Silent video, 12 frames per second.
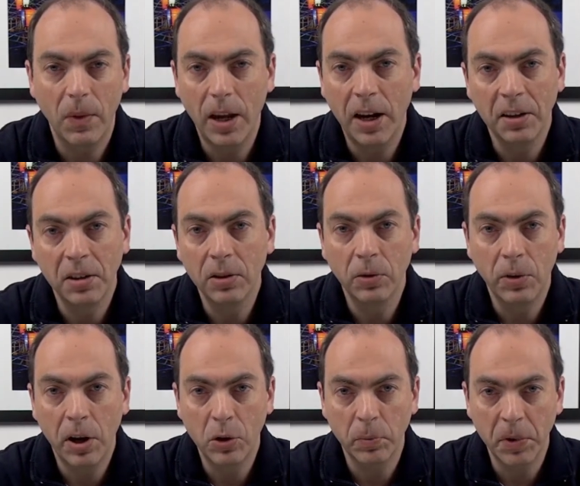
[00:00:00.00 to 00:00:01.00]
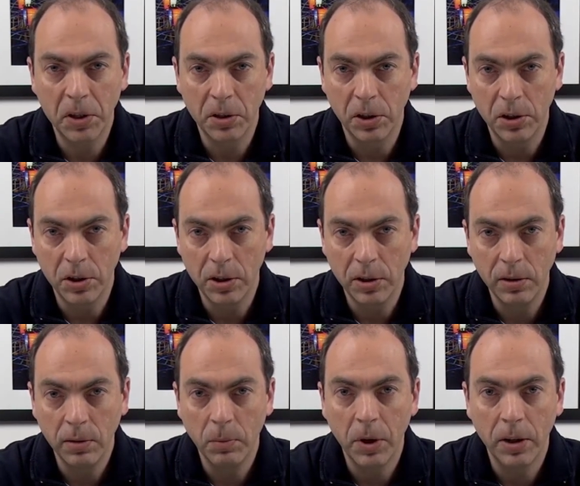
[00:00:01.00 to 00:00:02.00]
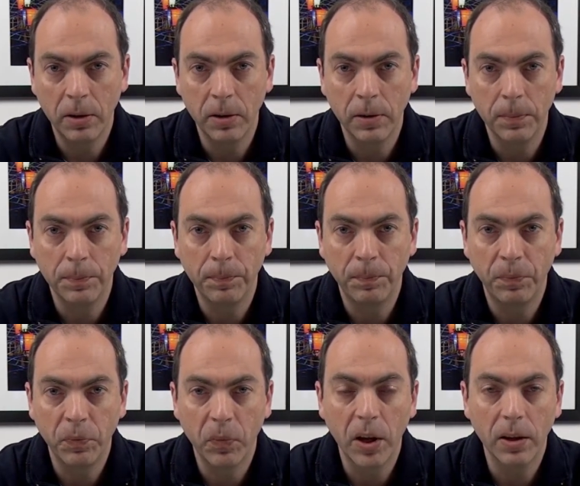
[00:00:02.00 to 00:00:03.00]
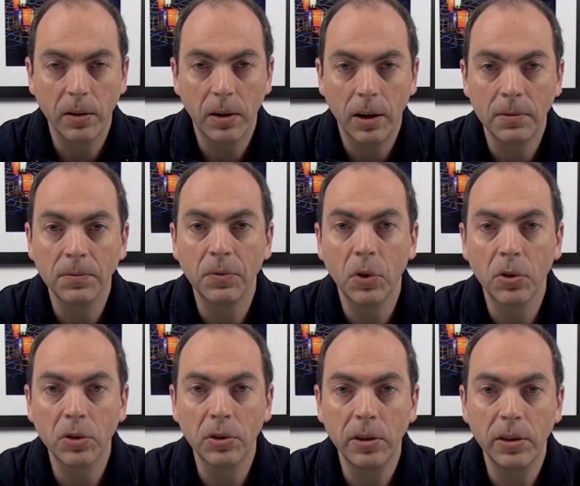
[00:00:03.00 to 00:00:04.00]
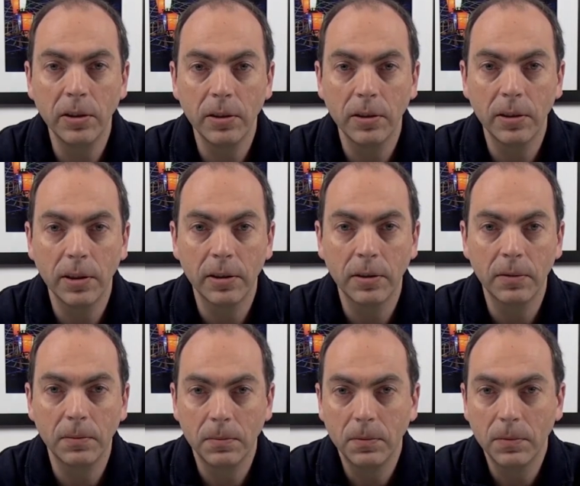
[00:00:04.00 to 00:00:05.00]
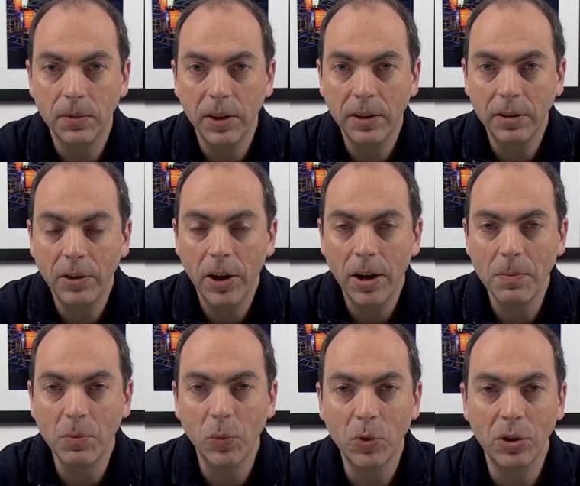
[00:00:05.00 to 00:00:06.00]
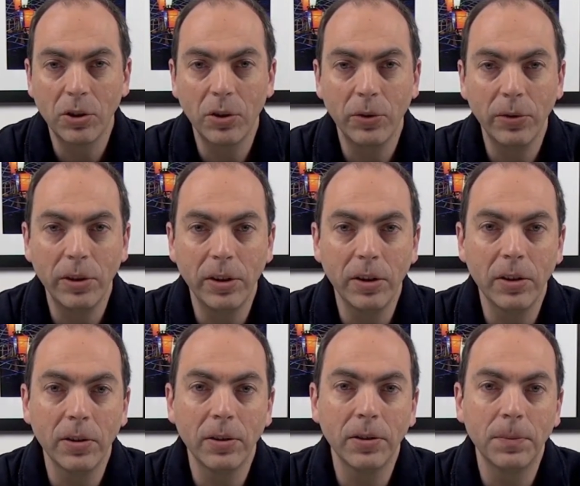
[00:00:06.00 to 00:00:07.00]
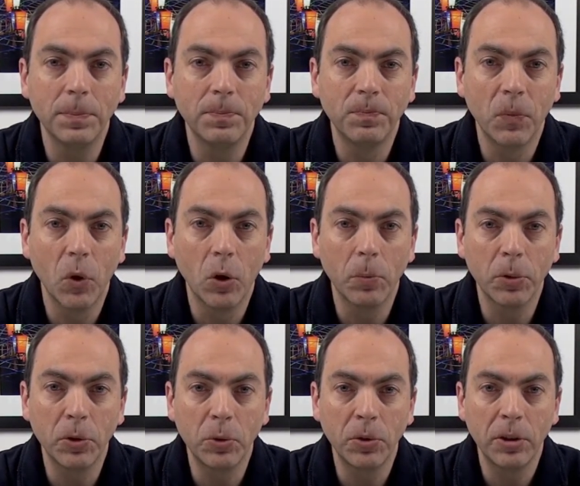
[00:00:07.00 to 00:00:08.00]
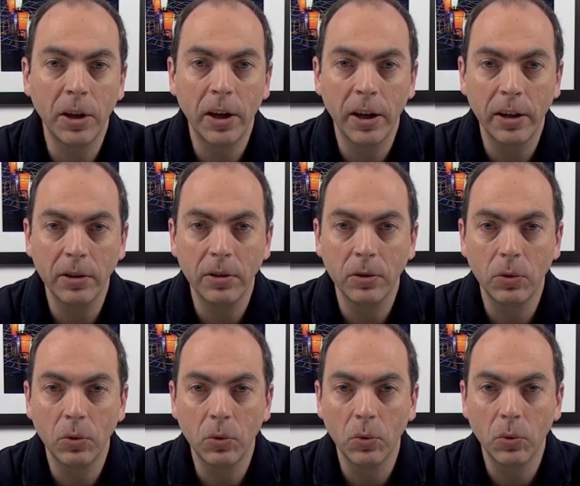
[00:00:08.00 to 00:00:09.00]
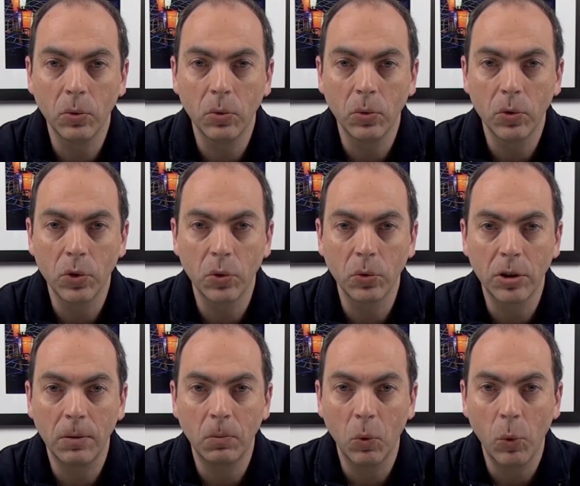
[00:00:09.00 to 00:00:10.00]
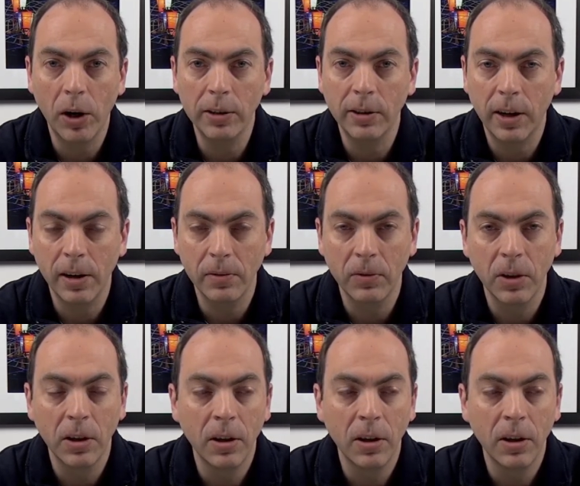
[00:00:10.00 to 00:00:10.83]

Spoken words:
I did not like so much the scene, but unfortunately at that time was the only opportunity I had to shoot some wildlife.